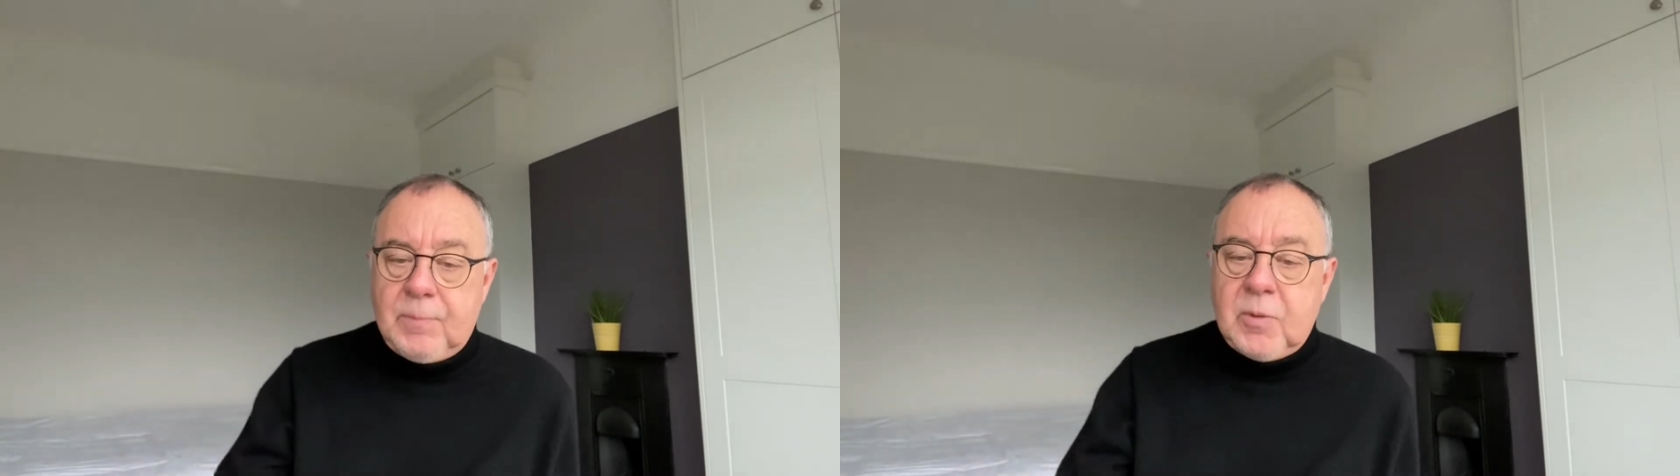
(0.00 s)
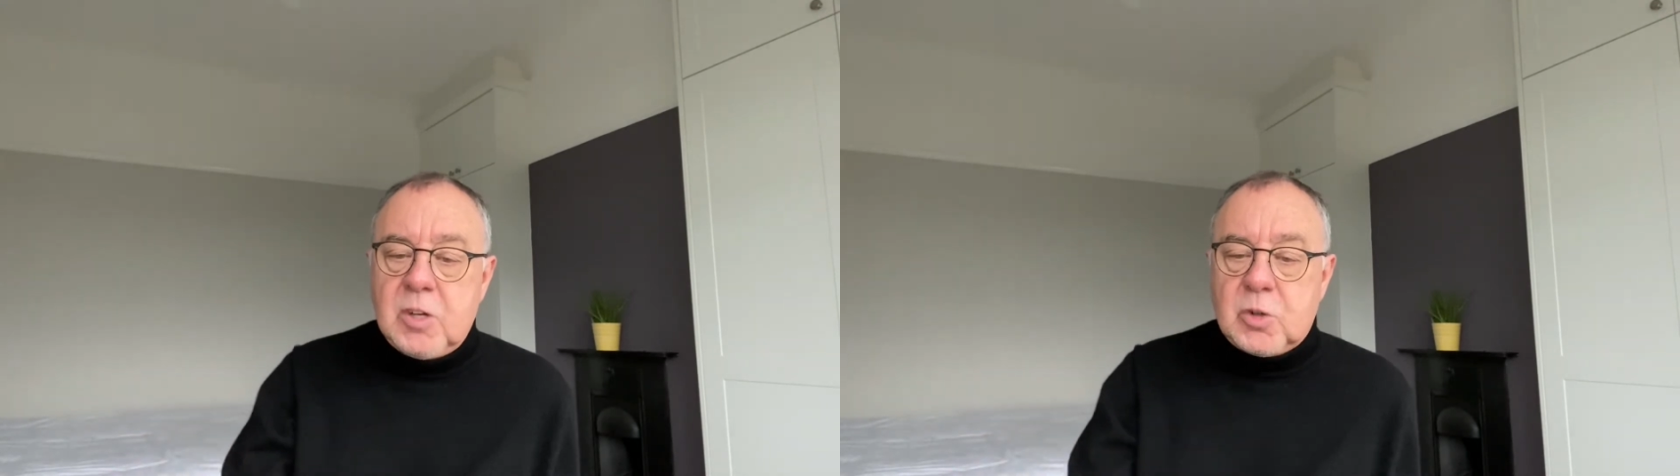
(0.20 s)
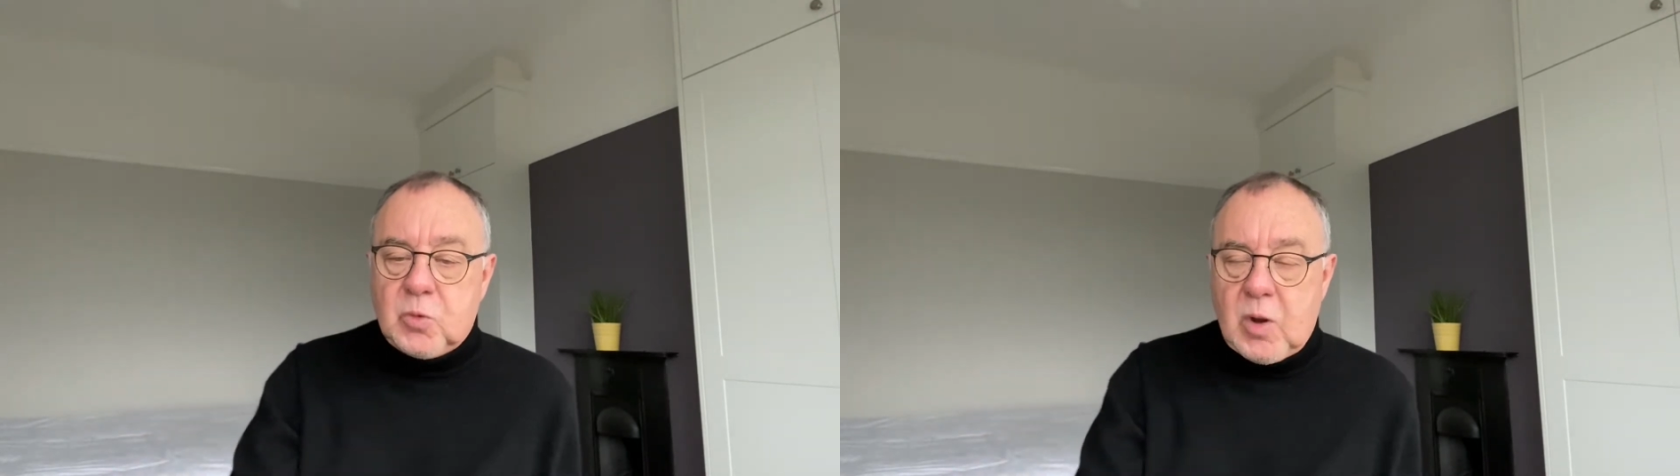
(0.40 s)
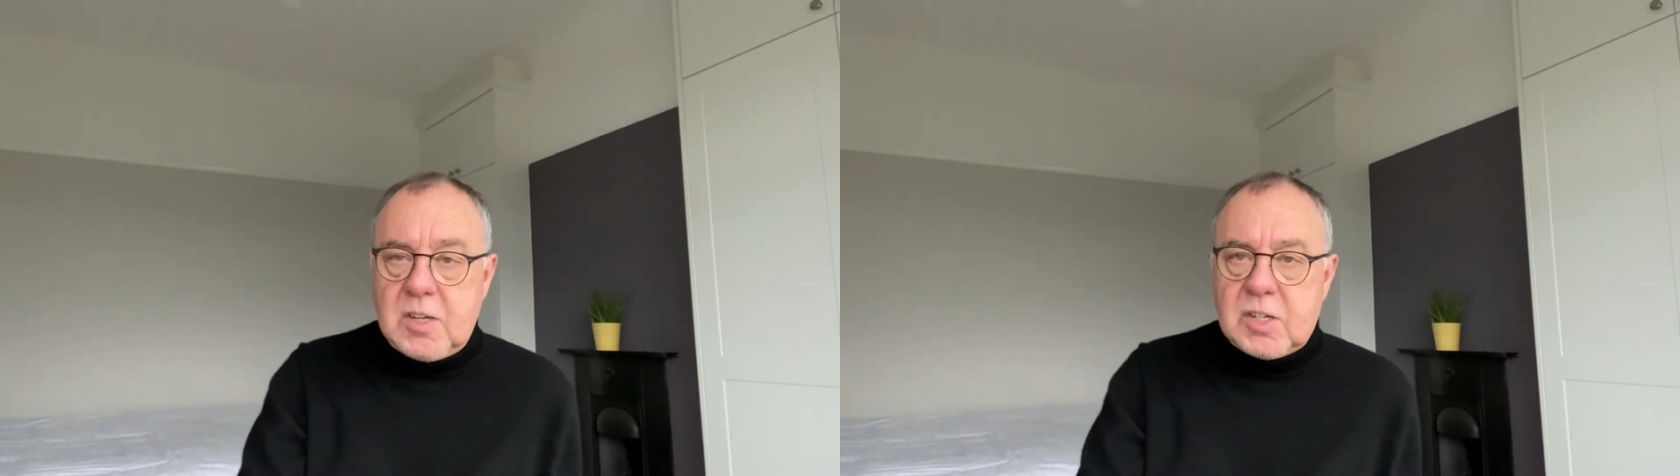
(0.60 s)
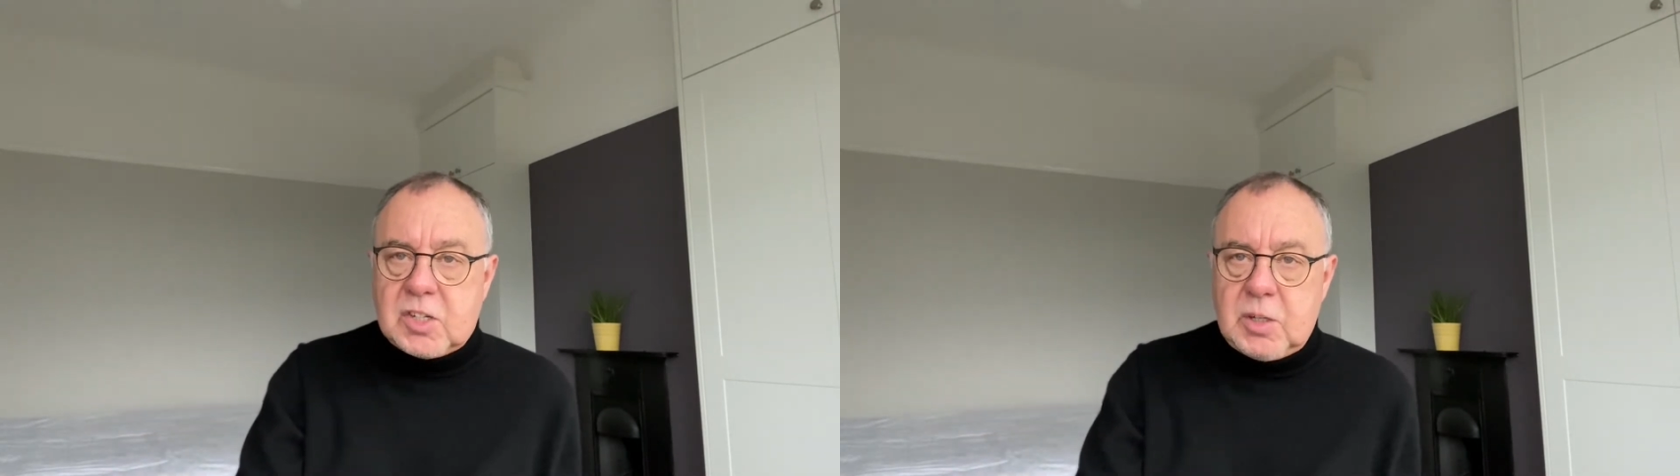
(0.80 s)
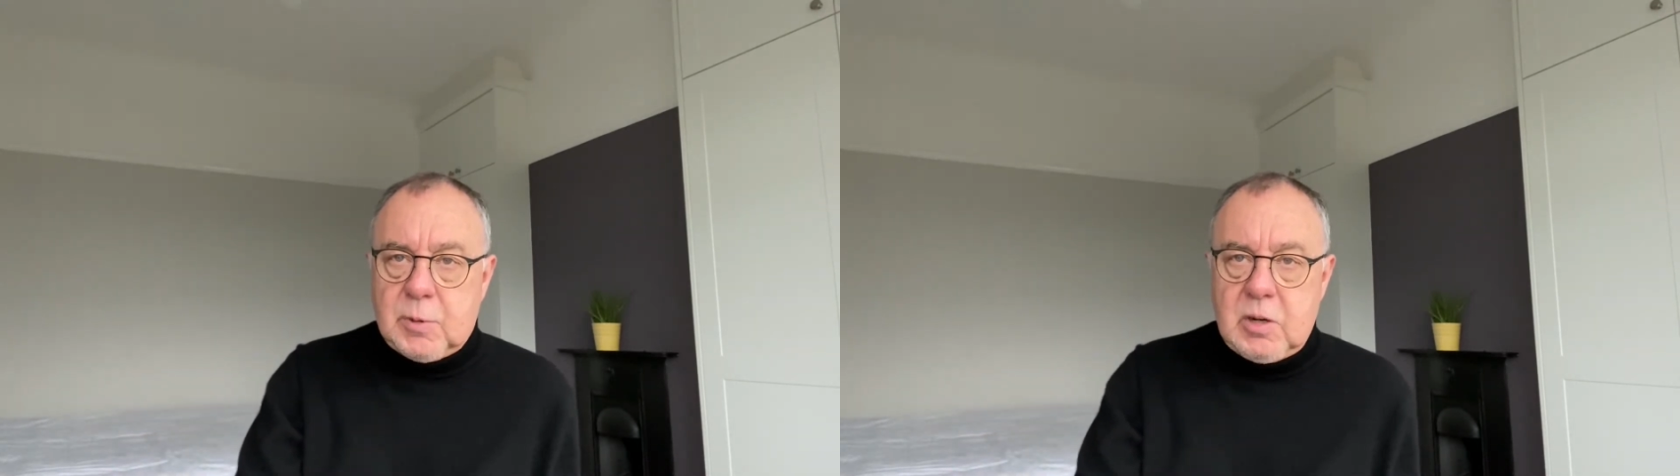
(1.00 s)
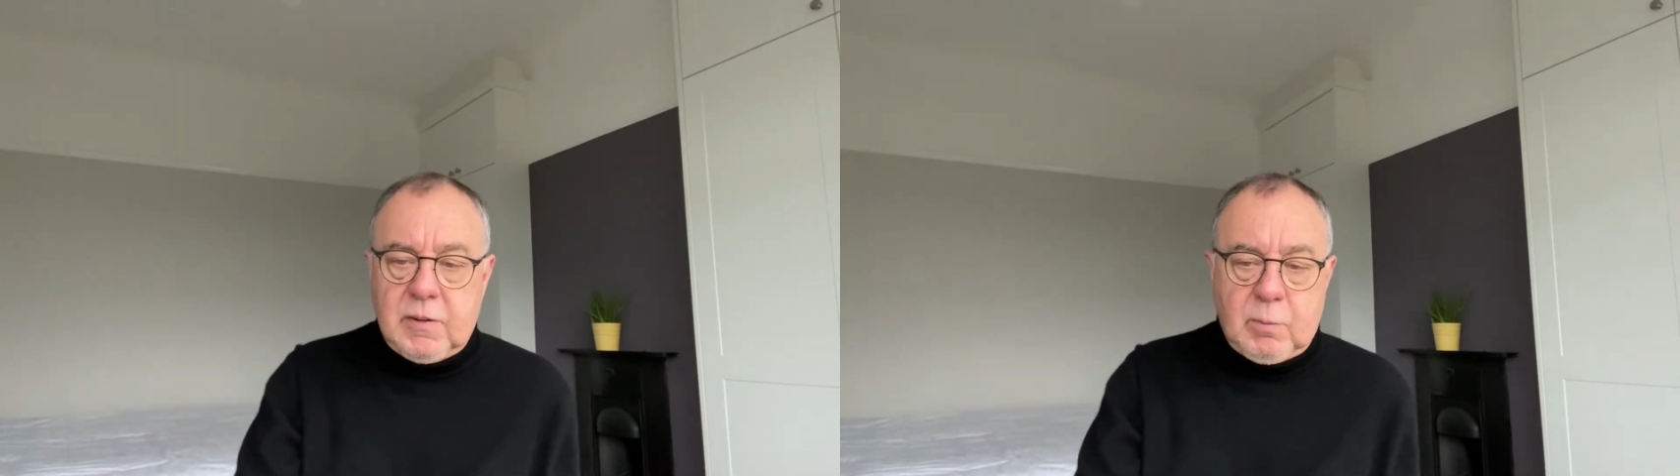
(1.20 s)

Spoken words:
to write a summary of